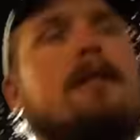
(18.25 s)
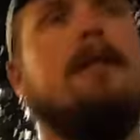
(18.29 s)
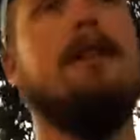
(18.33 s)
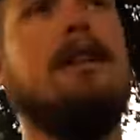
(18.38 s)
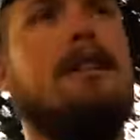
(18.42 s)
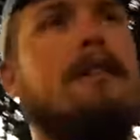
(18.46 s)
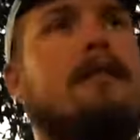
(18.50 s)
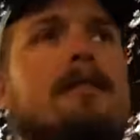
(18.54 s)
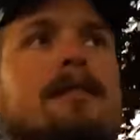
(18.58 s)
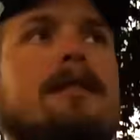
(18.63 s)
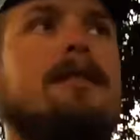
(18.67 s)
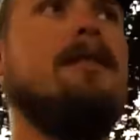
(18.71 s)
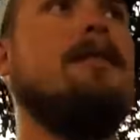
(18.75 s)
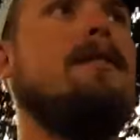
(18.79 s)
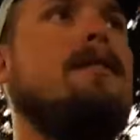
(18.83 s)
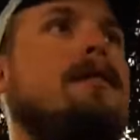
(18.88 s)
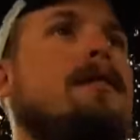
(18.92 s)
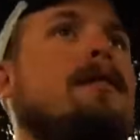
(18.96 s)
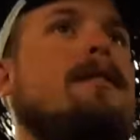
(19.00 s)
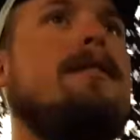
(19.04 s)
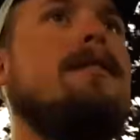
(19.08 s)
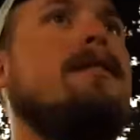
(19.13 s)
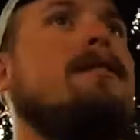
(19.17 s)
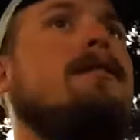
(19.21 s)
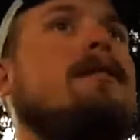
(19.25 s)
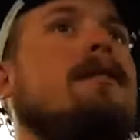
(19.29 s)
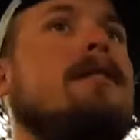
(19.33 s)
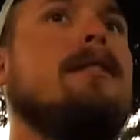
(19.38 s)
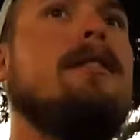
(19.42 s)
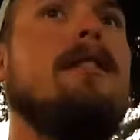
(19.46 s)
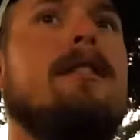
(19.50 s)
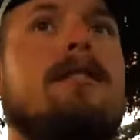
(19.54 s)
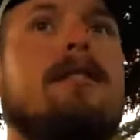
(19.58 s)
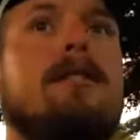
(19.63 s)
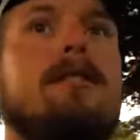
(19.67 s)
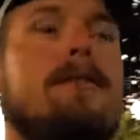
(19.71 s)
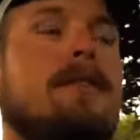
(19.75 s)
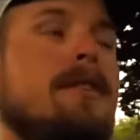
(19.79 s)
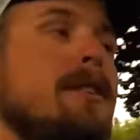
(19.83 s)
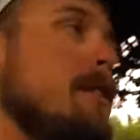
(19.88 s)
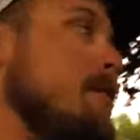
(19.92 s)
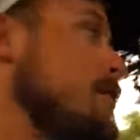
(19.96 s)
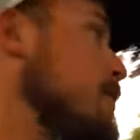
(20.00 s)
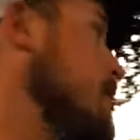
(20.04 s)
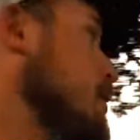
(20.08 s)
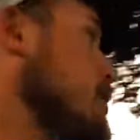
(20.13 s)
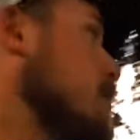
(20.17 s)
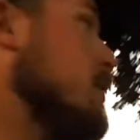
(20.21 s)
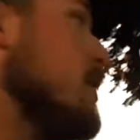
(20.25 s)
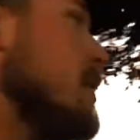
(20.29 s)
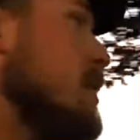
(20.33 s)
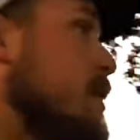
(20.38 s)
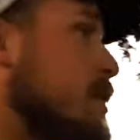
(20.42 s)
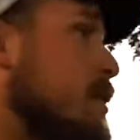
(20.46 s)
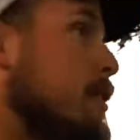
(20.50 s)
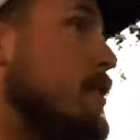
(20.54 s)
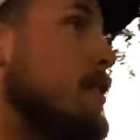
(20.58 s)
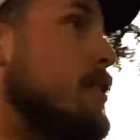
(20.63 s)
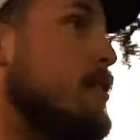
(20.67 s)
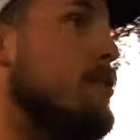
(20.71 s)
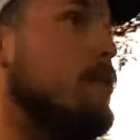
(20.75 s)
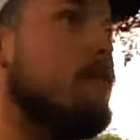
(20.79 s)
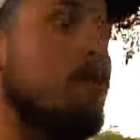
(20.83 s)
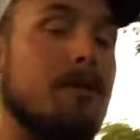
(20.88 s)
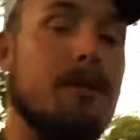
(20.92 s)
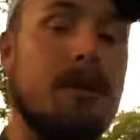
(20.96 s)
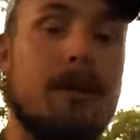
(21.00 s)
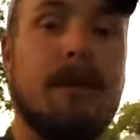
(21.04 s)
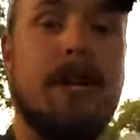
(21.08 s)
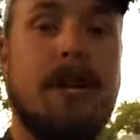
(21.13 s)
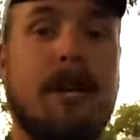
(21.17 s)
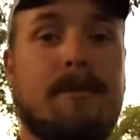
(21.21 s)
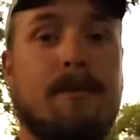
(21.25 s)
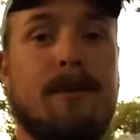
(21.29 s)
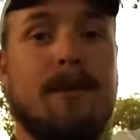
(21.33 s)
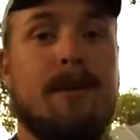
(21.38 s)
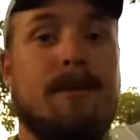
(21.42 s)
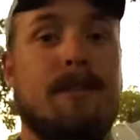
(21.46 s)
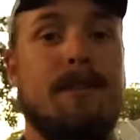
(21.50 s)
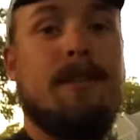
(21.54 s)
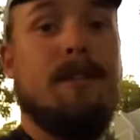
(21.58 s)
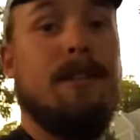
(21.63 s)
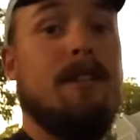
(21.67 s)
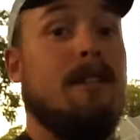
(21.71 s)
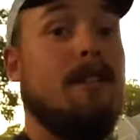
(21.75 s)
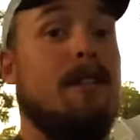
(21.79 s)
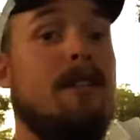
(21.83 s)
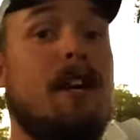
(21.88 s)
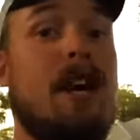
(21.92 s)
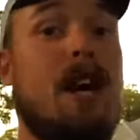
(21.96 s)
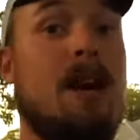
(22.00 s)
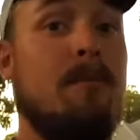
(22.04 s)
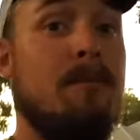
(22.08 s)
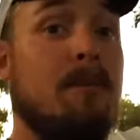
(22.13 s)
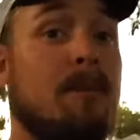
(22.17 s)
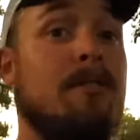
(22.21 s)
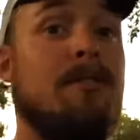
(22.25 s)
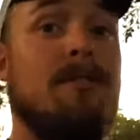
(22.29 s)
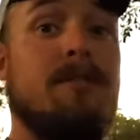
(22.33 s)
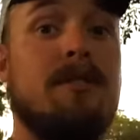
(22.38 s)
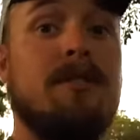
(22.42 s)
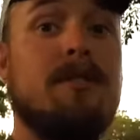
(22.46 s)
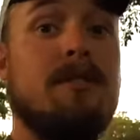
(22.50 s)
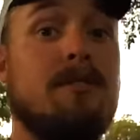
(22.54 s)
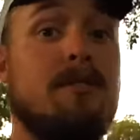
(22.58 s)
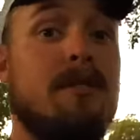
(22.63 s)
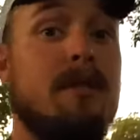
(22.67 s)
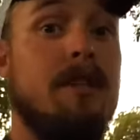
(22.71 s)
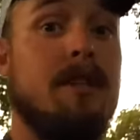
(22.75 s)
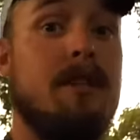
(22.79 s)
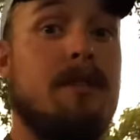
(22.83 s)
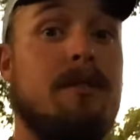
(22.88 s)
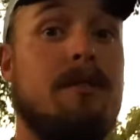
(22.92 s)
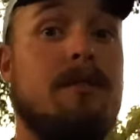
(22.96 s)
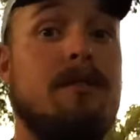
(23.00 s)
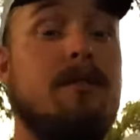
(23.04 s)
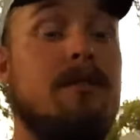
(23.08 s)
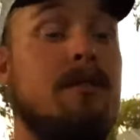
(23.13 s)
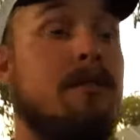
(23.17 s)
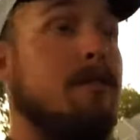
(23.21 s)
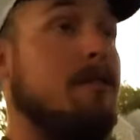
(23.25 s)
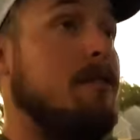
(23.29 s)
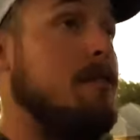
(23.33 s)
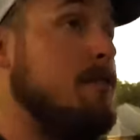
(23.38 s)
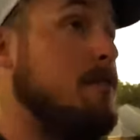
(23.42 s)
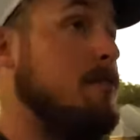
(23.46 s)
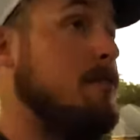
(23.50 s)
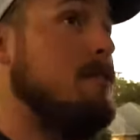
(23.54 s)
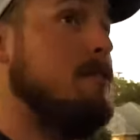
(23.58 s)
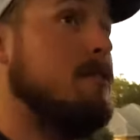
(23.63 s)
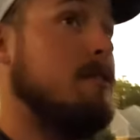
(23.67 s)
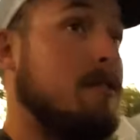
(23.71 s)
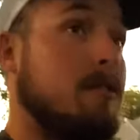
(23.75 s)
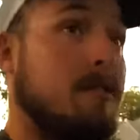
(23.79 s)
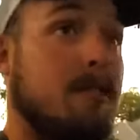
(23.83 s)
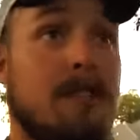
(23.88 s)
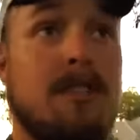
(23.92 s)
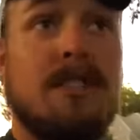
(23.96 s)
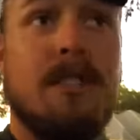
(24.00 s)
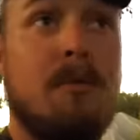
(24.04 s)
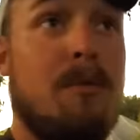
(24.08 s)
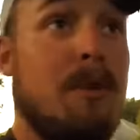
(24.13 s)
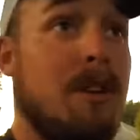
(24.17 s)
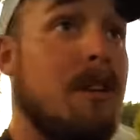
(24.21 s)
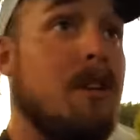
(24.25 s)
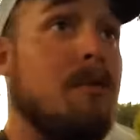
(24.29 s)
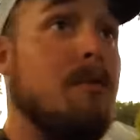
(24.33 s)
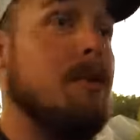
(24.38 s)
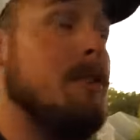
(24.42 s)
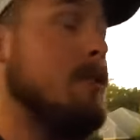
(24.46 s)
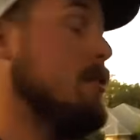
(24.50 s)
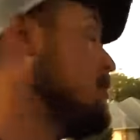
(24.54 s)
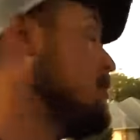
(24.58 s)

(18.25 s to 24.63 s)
Okay, so you know what? I don't even care if I look like an idiot holding the camera. I'm gonna finish this video because I want to go eat.